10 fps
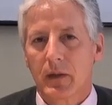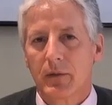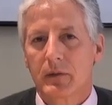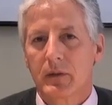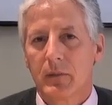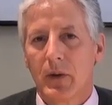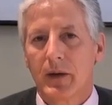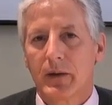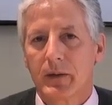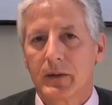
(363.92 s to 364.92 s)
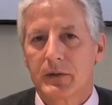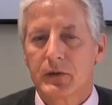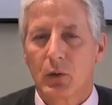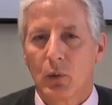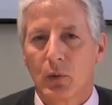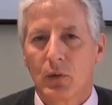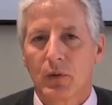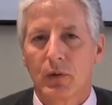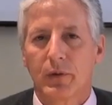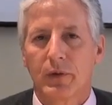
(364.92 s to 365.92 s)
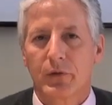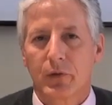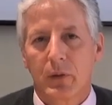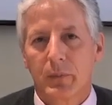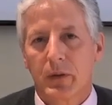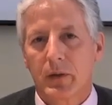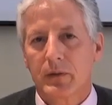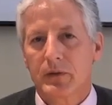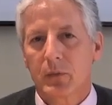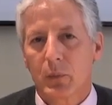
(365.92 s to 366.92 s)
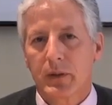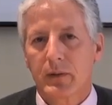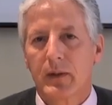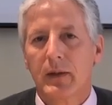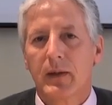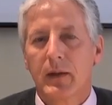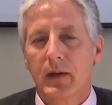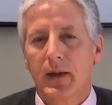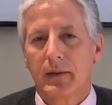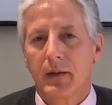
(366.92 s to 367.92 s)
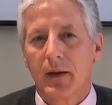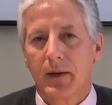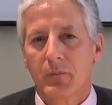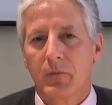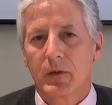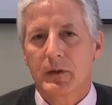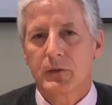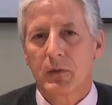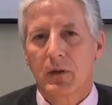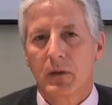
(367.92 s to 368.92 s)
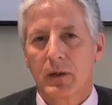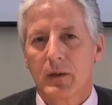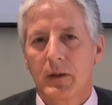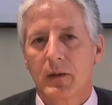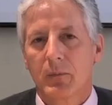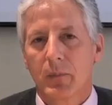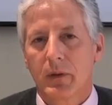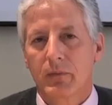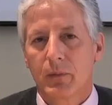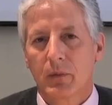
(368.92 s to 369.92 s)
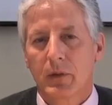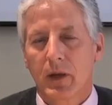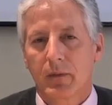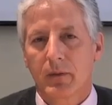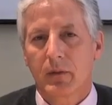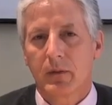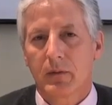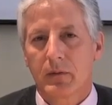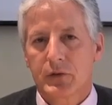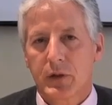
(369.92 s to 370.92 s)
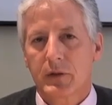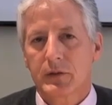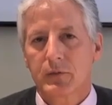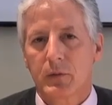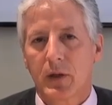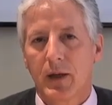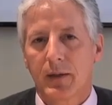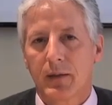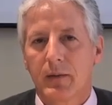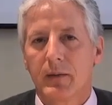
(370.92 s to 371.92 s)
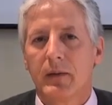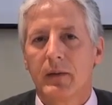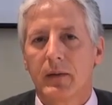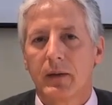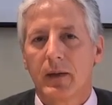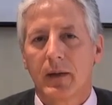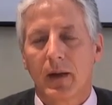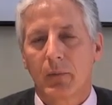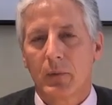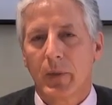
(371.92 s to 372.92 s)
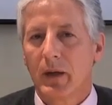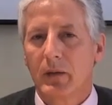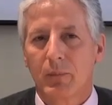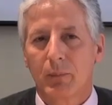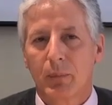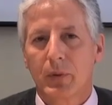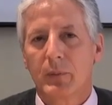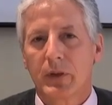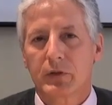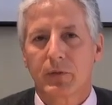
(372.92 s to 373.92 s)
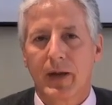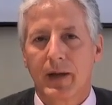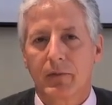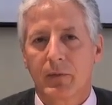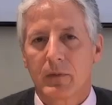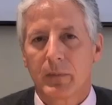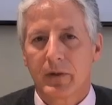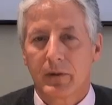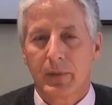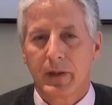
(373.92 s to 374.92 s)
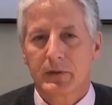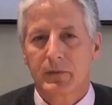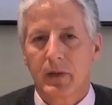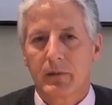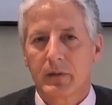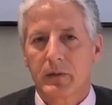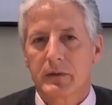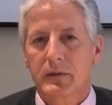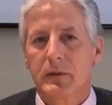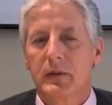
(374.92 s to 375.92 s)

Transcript: other commodities, corn and soybeans and wheat, had gone up very strongly. But if you look at the charts for cotton, it had remained pretty much flat for the past 5 years.